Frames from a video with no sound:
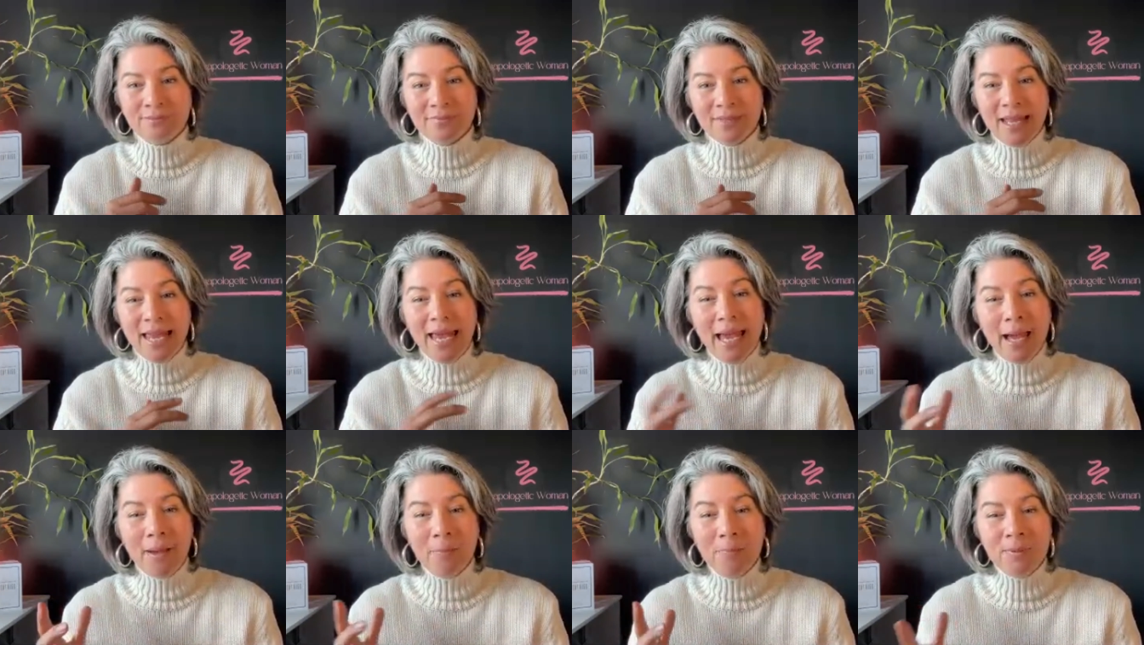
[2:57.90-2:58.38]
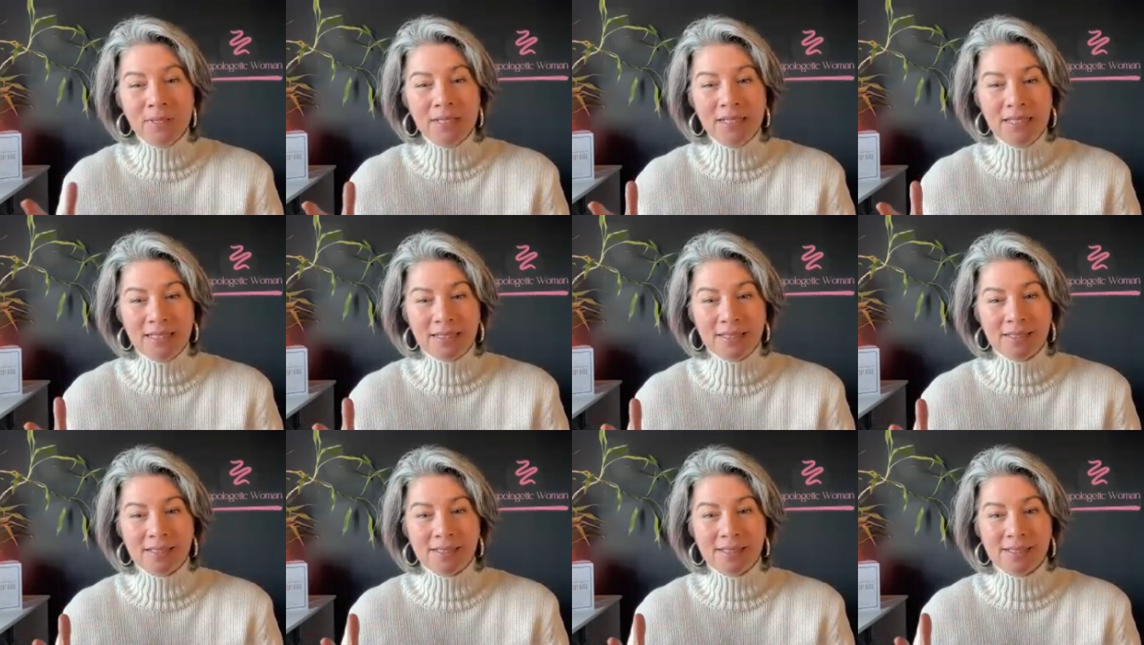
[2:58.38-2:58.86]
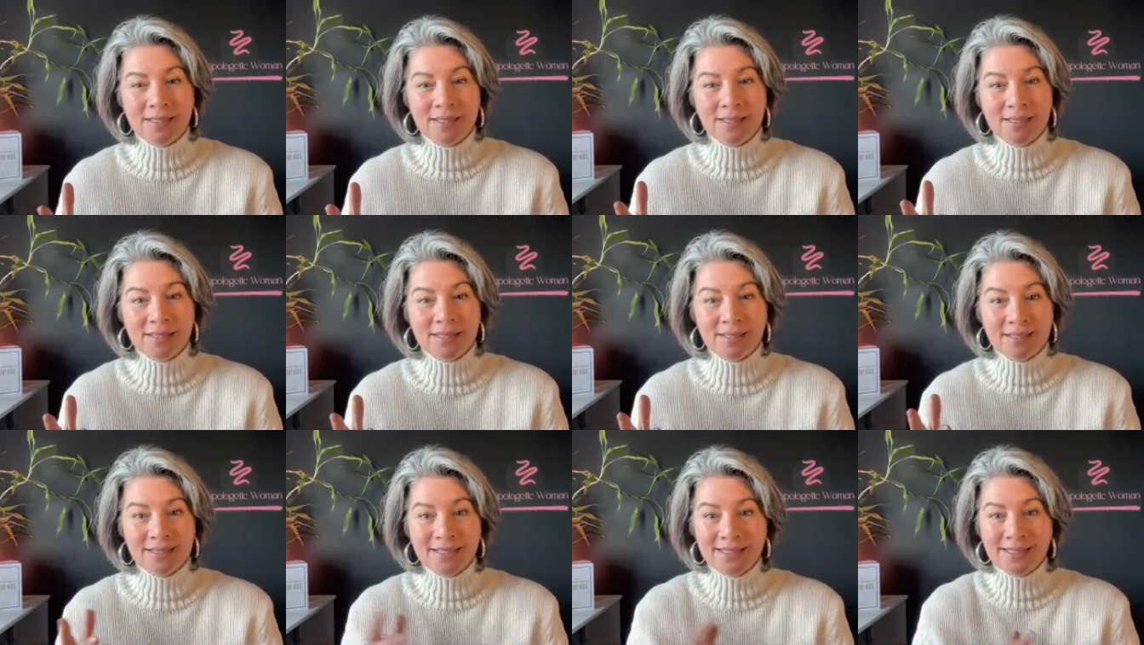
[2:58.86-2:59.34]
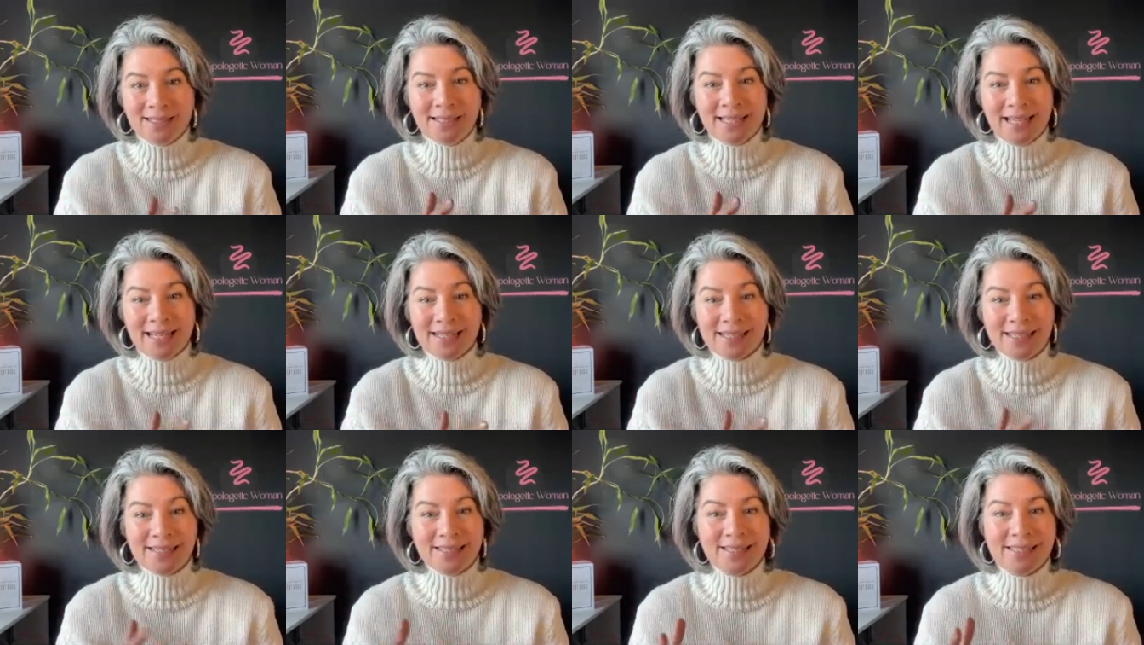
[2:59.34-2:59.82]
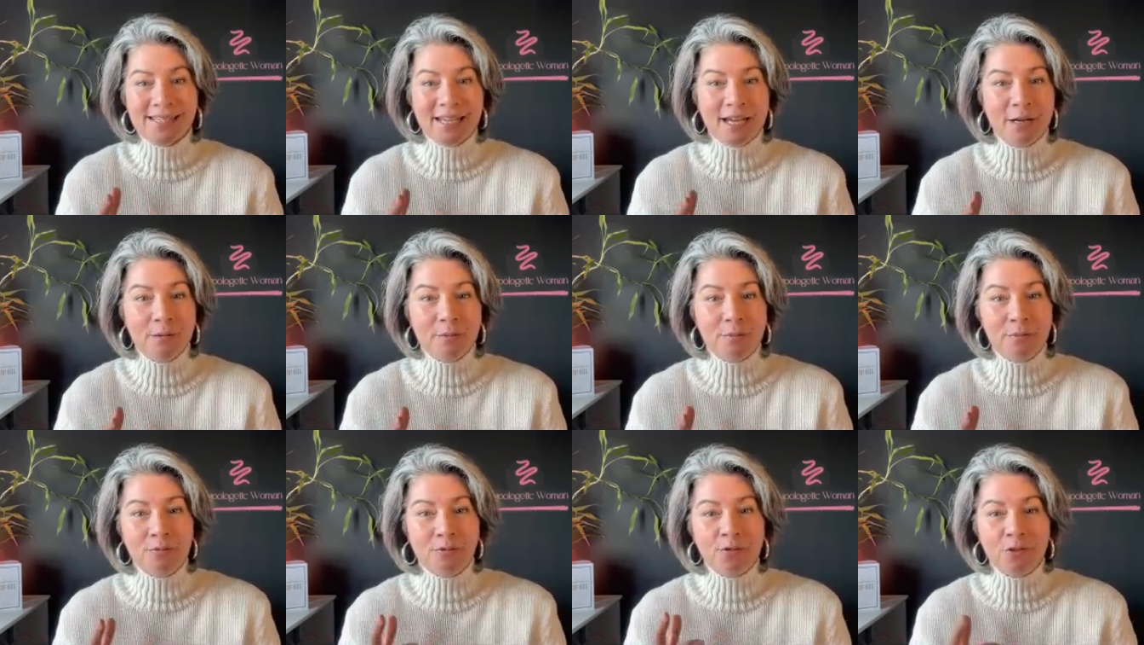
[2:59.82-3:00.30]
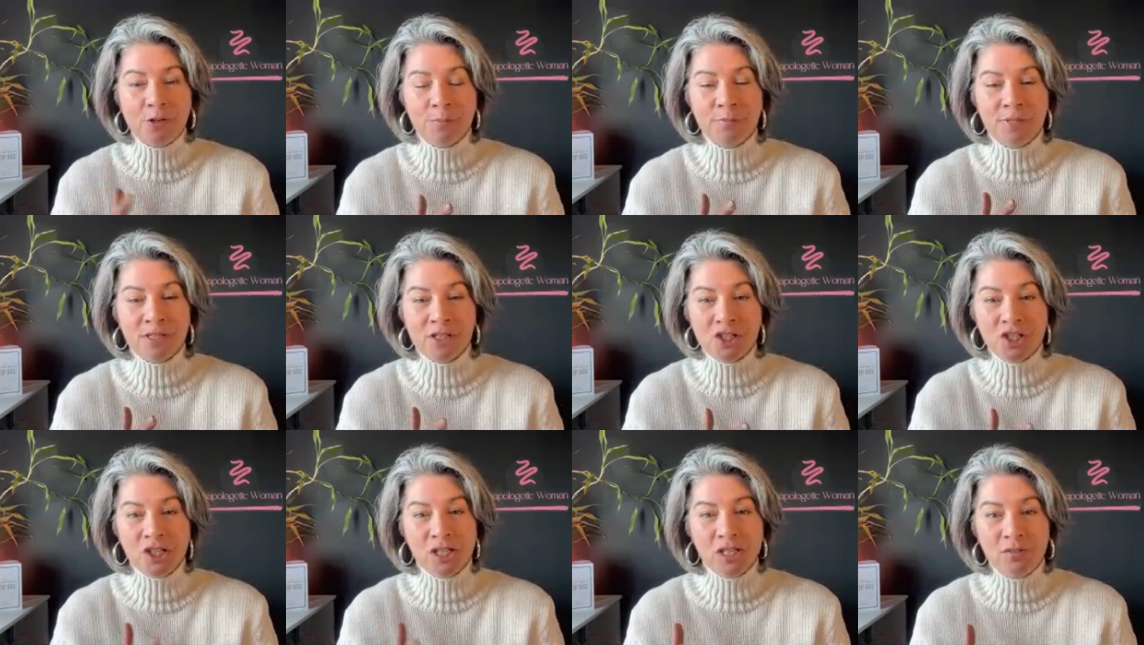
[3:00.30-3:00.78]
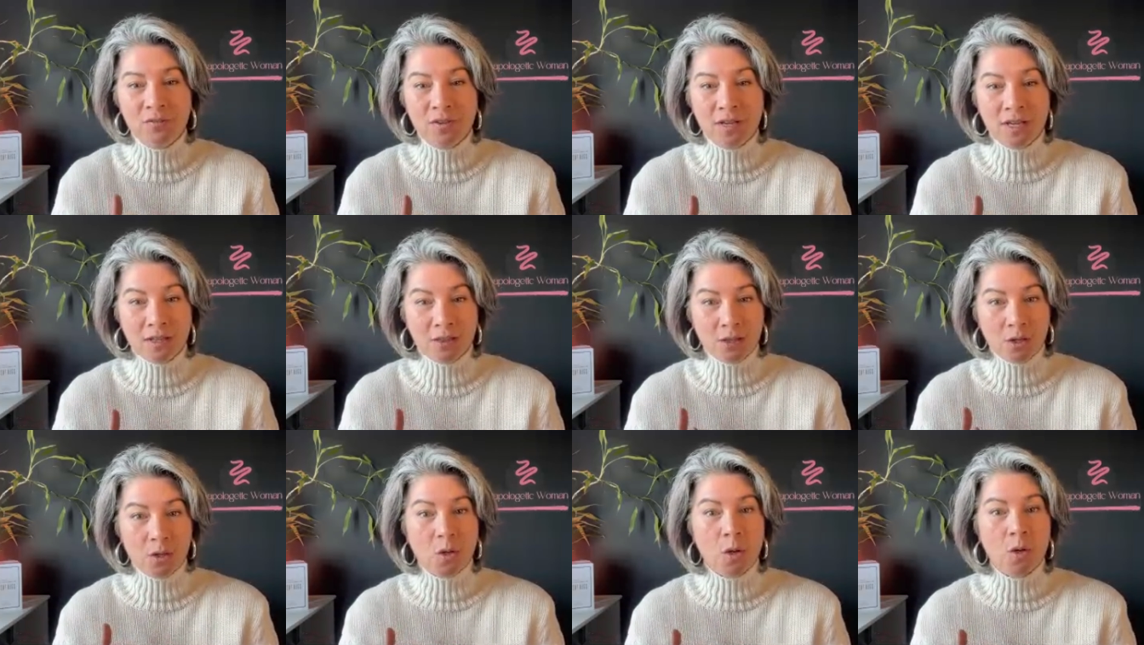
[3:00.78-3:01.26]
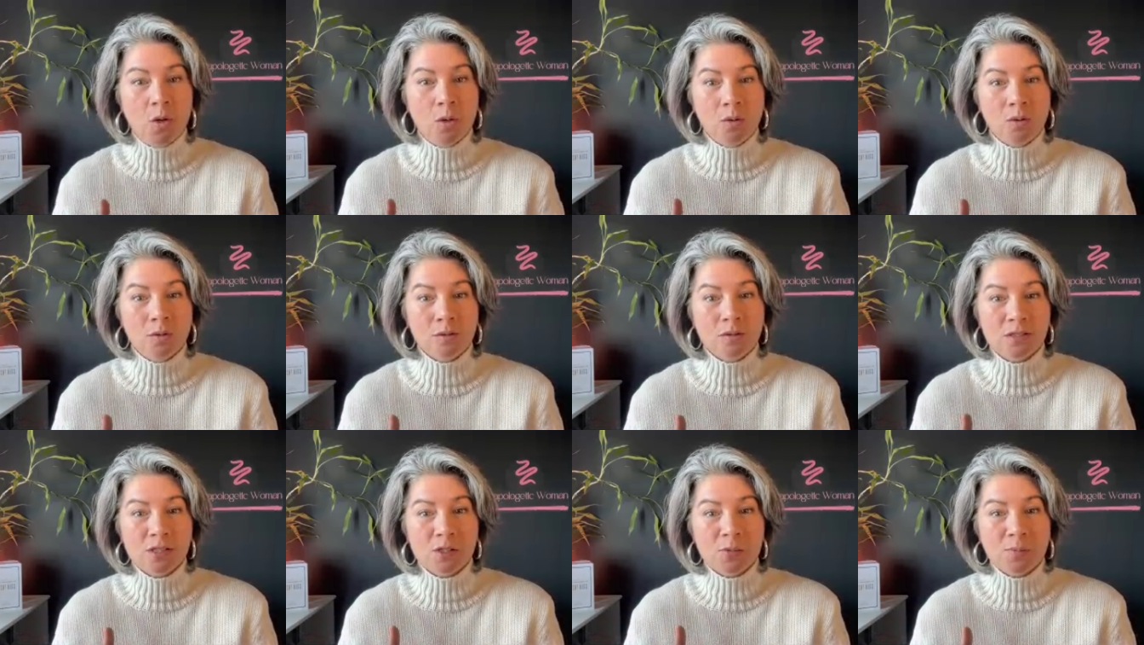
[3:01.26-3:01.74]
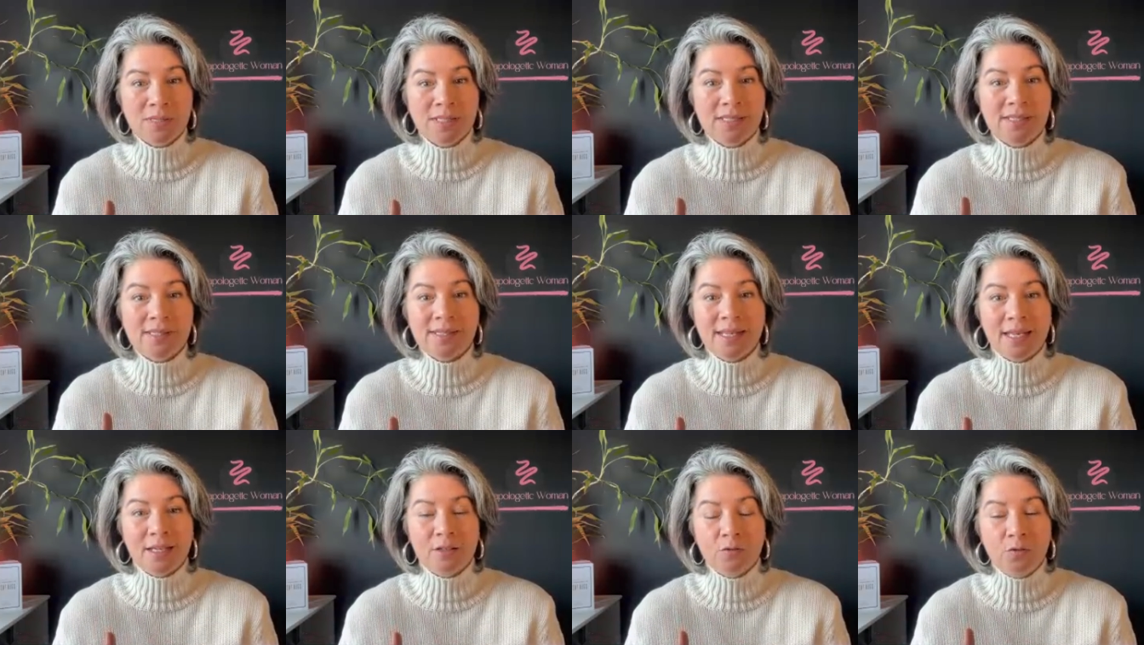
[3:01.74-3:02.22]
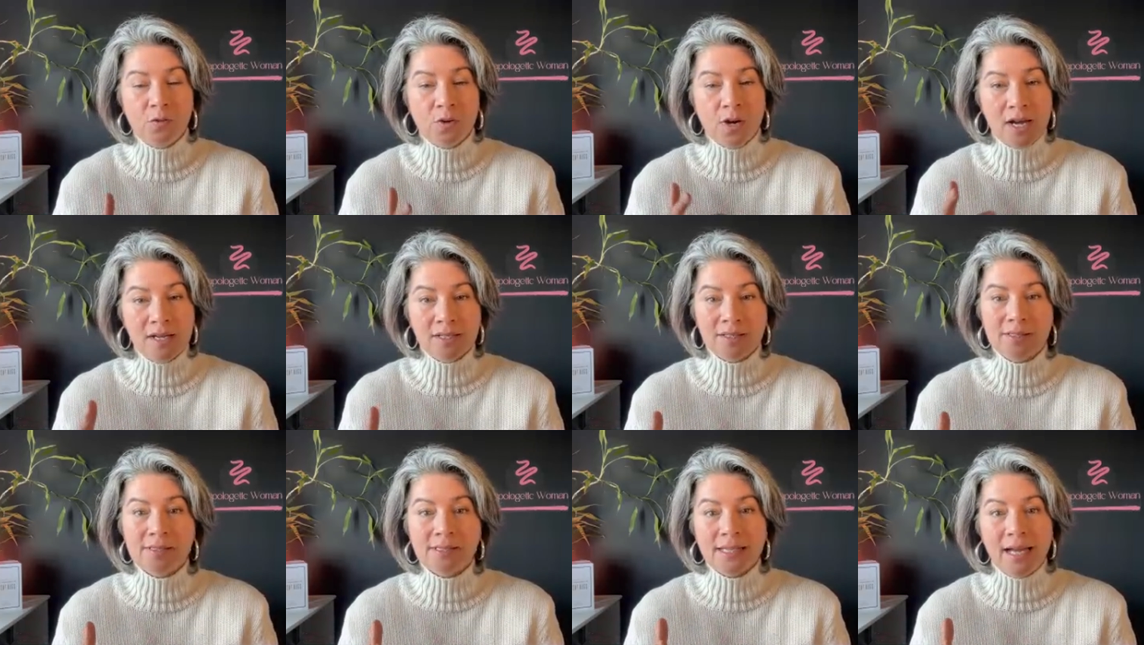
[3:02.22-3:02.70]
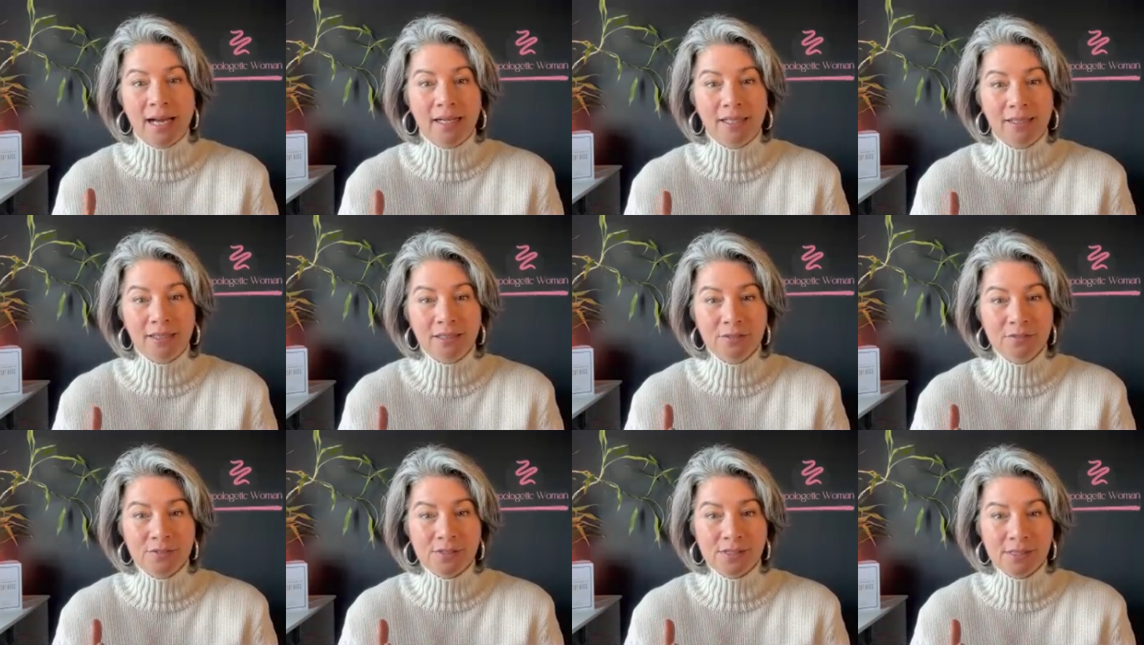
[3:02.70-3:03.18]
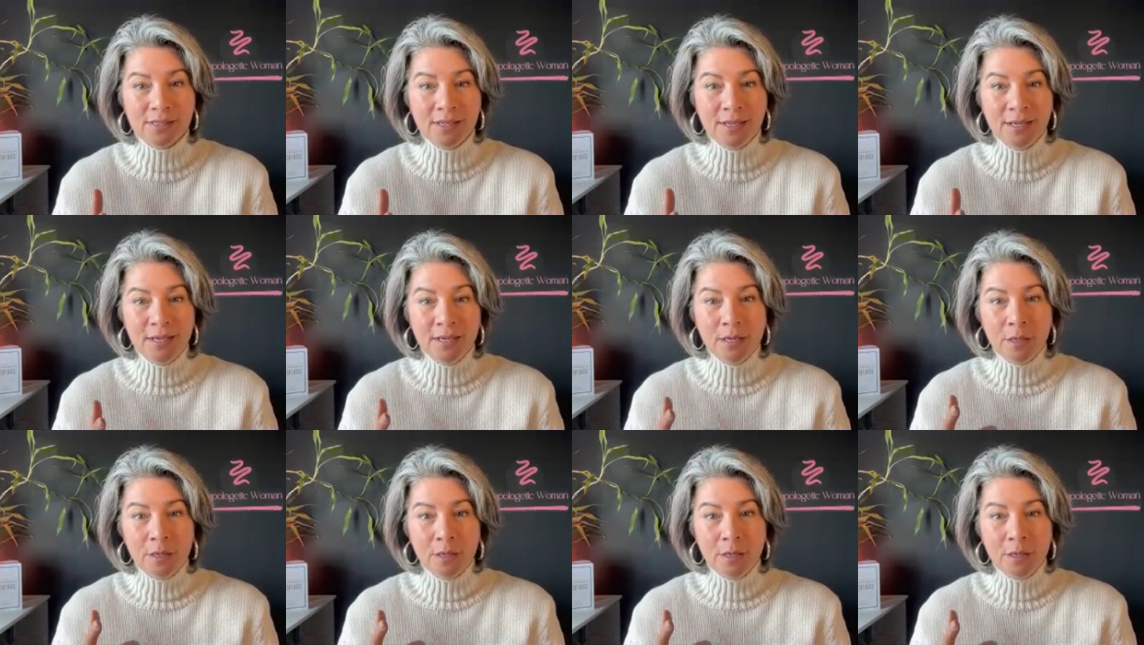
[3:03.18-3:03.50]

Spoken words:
happiness doesn't come from achieving the goals we set for ourselves